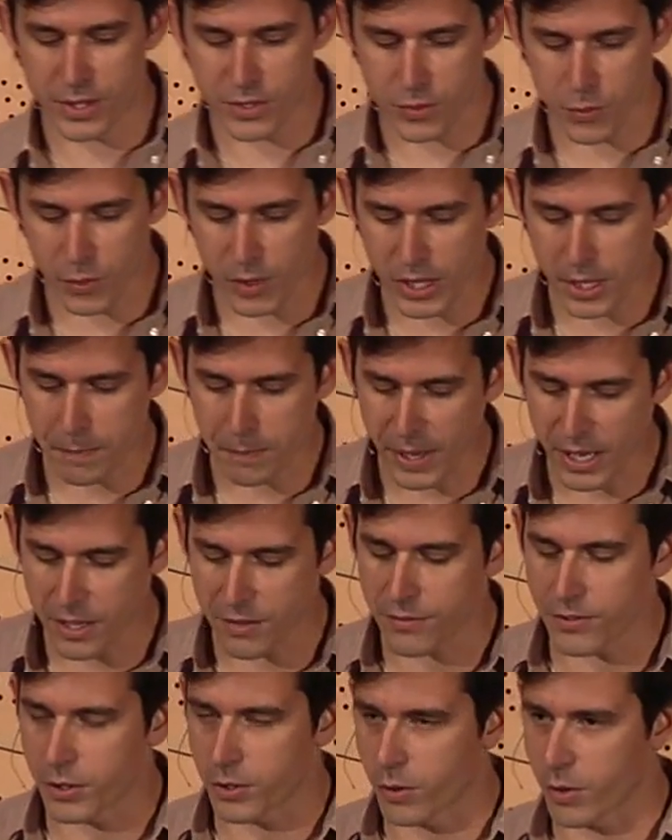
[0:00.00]
this really
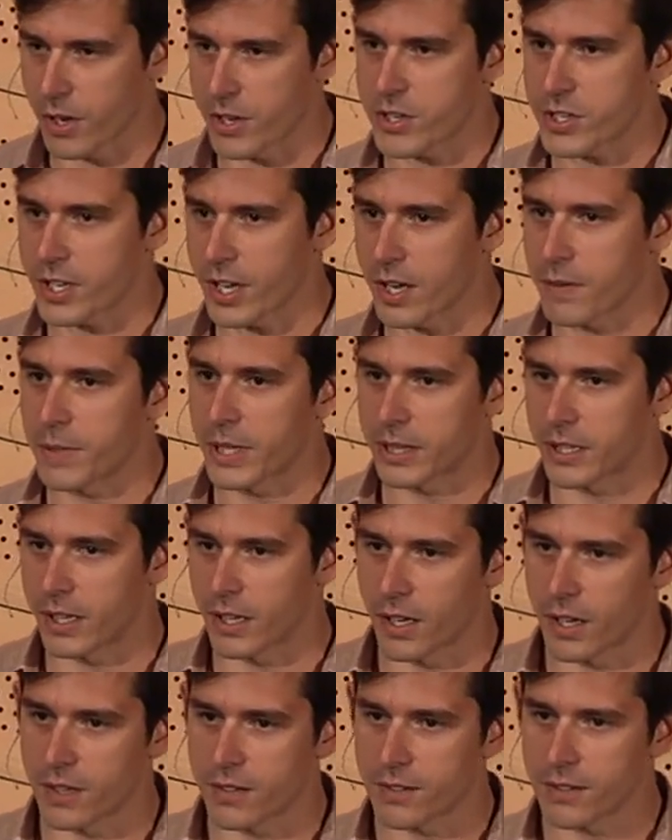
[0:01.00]
painful crunch time at
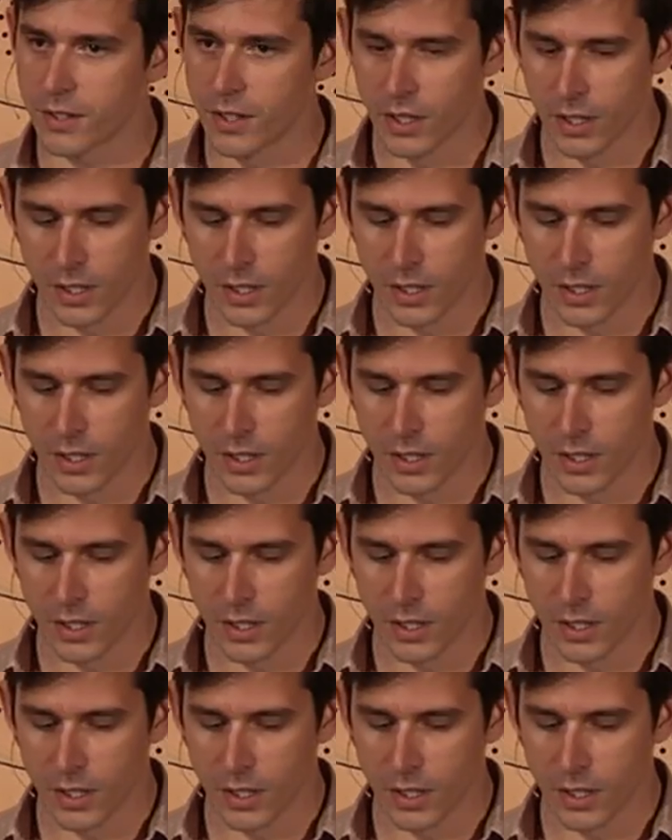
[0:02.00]
the end.